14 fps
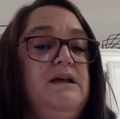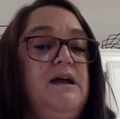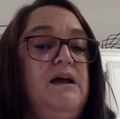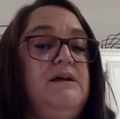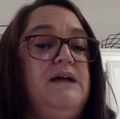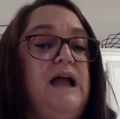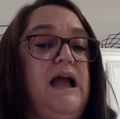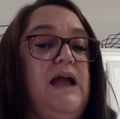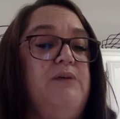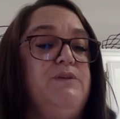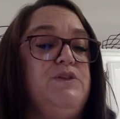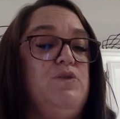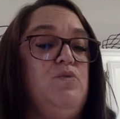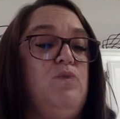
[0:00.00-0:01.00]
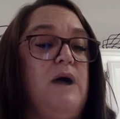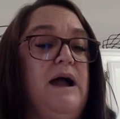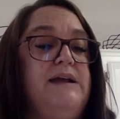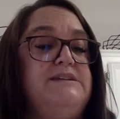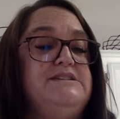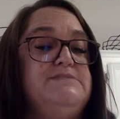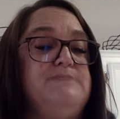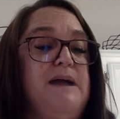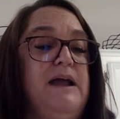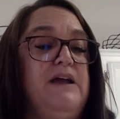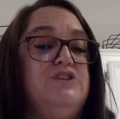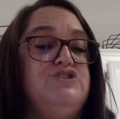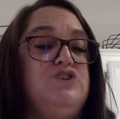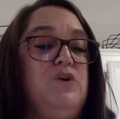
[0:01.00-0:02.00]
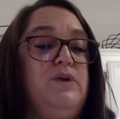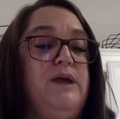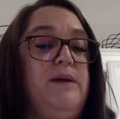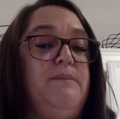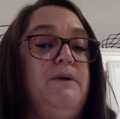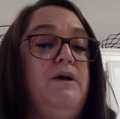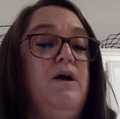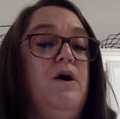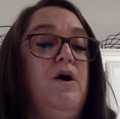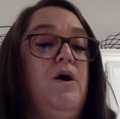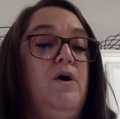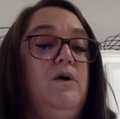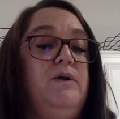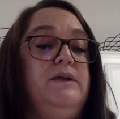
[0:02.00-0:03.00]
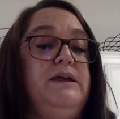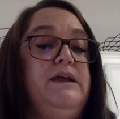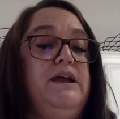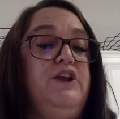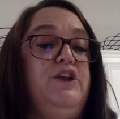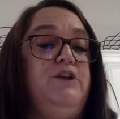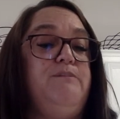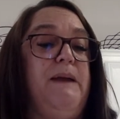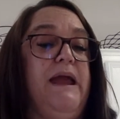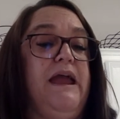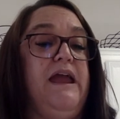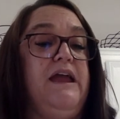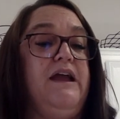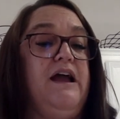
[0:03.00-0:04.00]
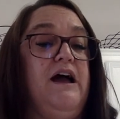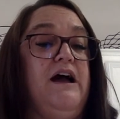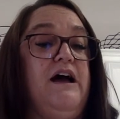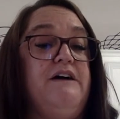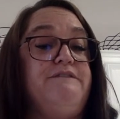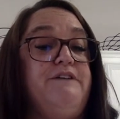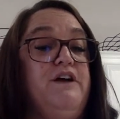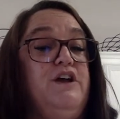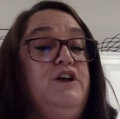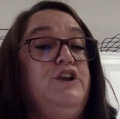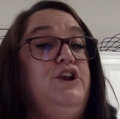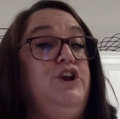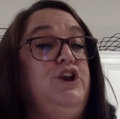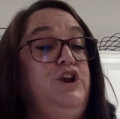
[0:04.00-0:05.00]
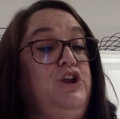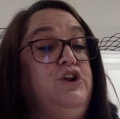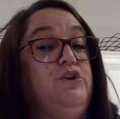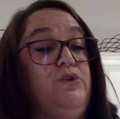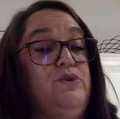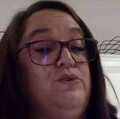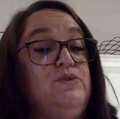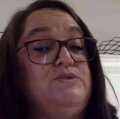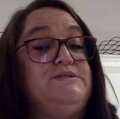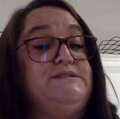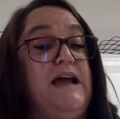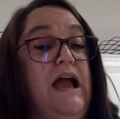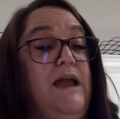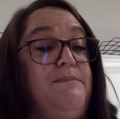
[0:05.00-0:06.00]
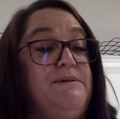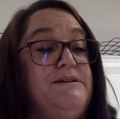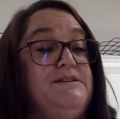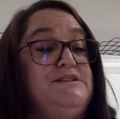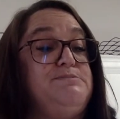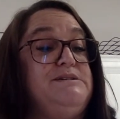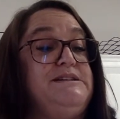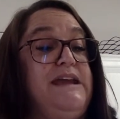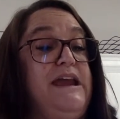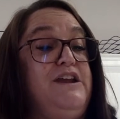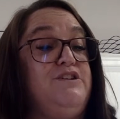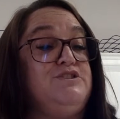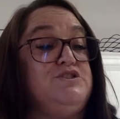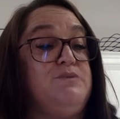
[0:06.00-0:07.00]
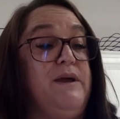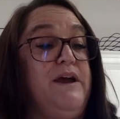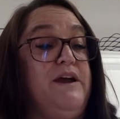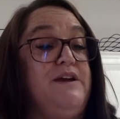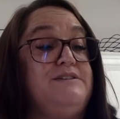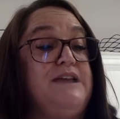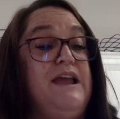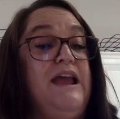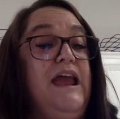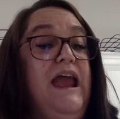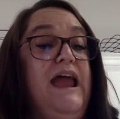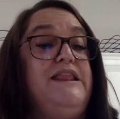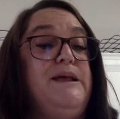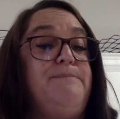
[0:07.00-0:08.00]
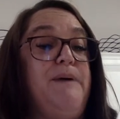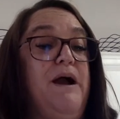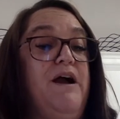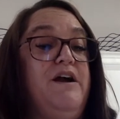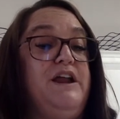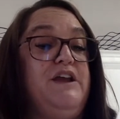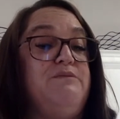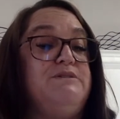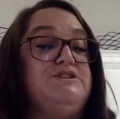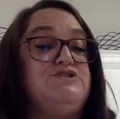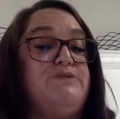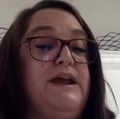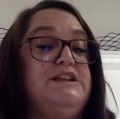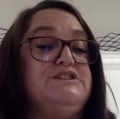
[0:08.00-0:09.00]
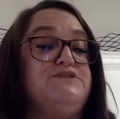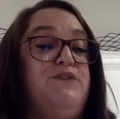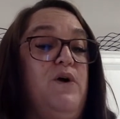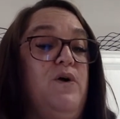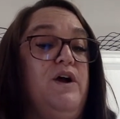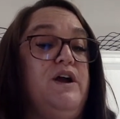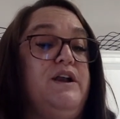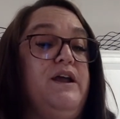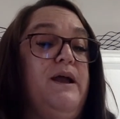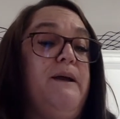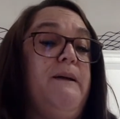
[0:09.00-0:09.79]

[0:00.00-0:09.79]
a guy with a wide smile showed up, holding a bag of new Simon's potato squares, and the party was transformed.